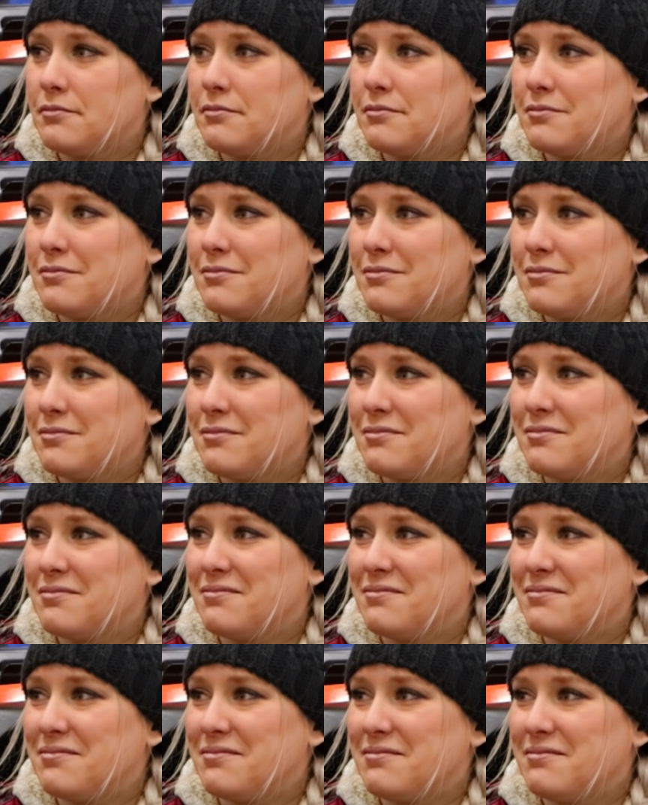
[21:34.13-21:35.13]

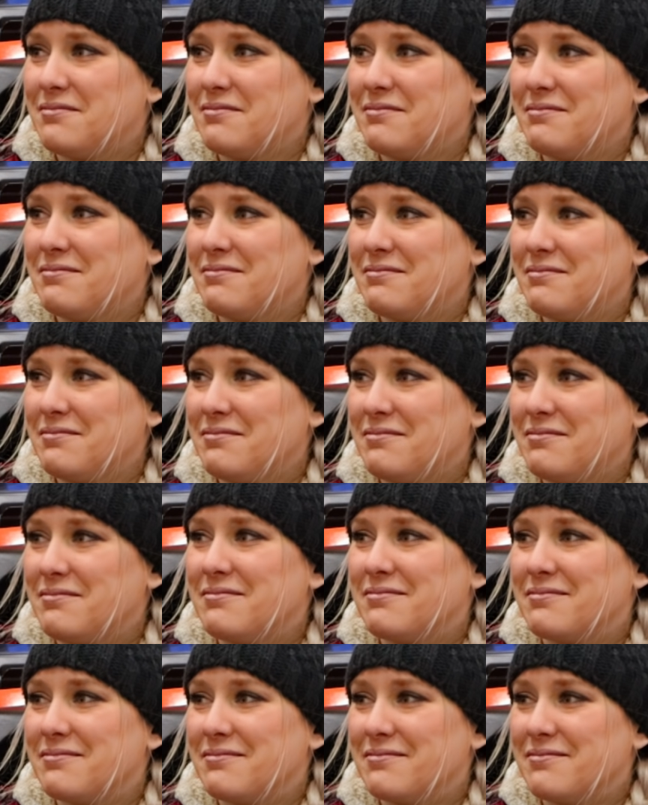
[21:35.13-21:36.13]

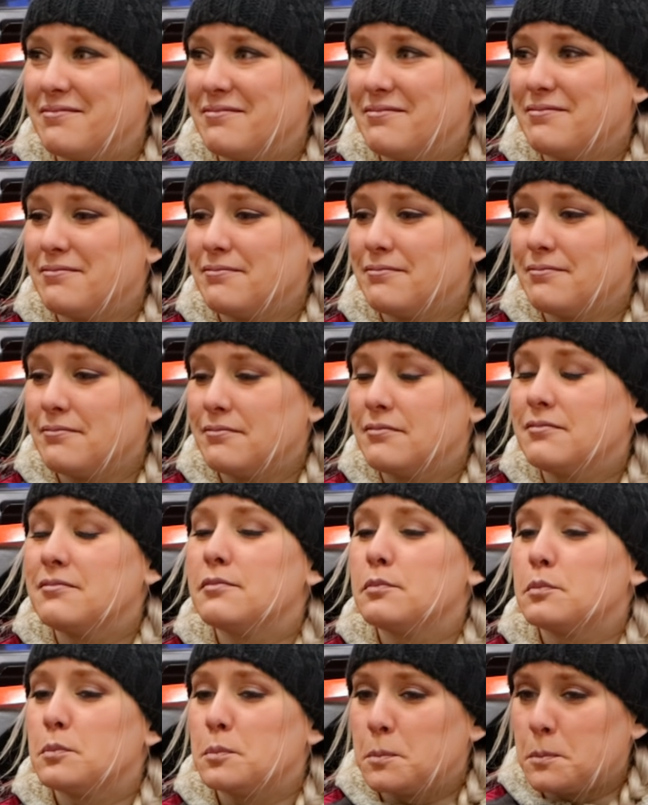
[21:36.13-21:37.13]

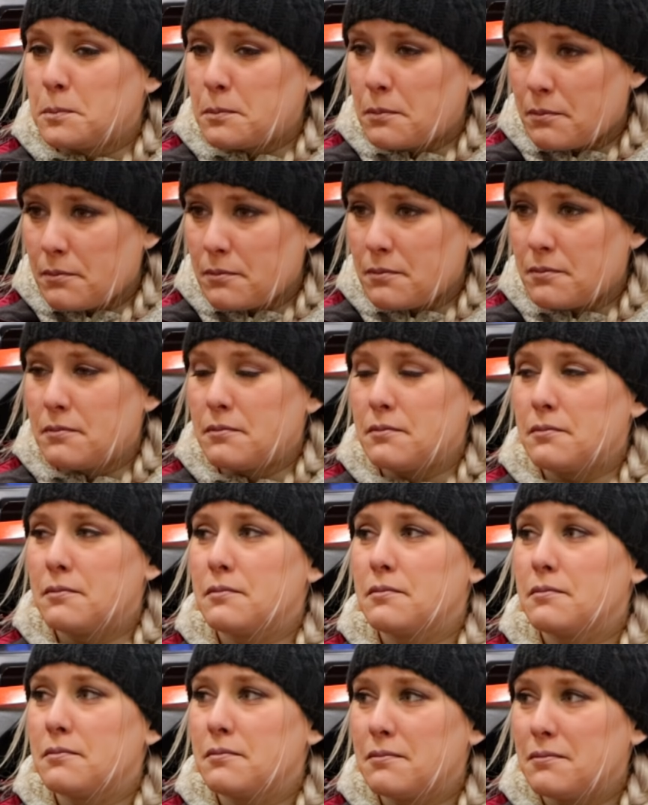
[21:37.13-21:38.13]

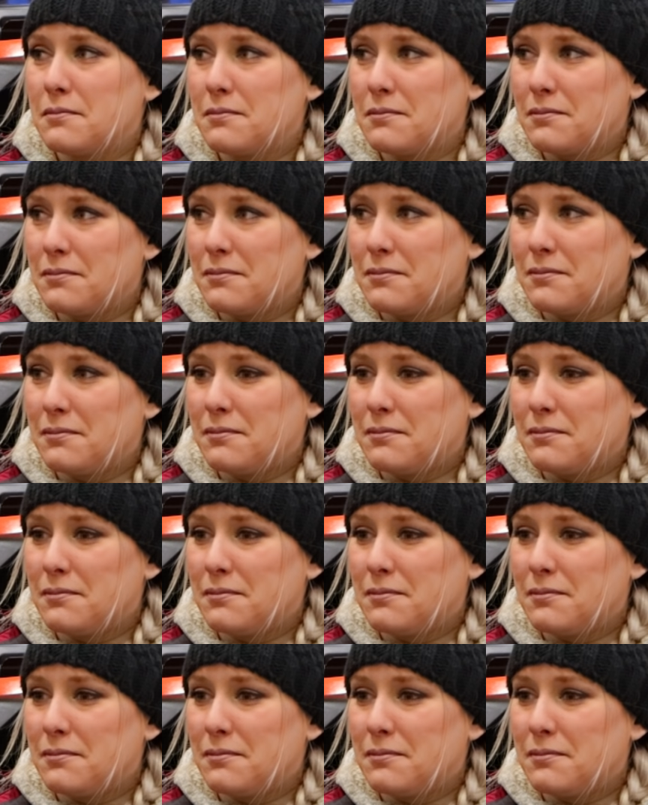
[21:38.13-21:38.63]
No words are spoken by the person on screen.